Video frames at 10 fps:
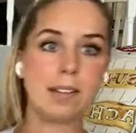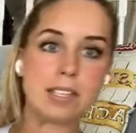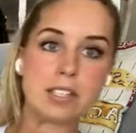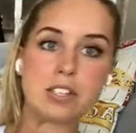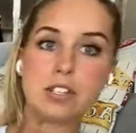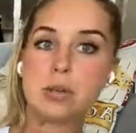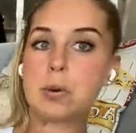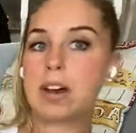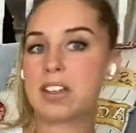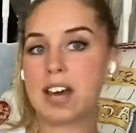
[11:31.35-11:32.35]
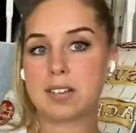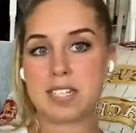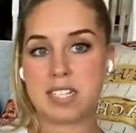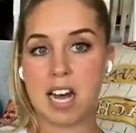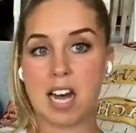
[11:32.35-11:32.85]
listened to
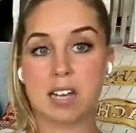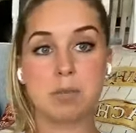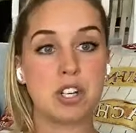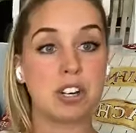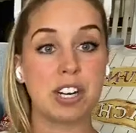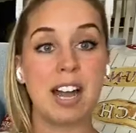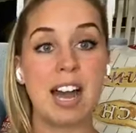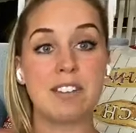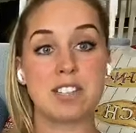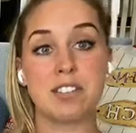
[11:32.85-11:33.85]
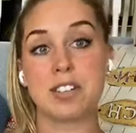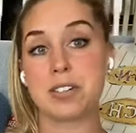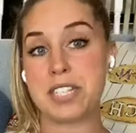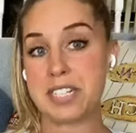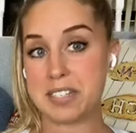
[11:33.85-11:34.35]
1,000 times, you're gonna have
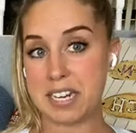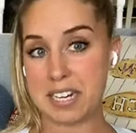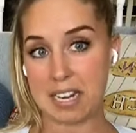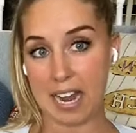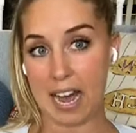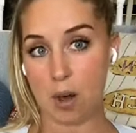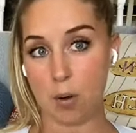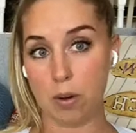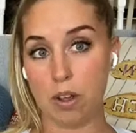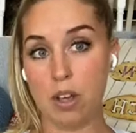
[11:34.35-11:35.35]
difficulty standing out.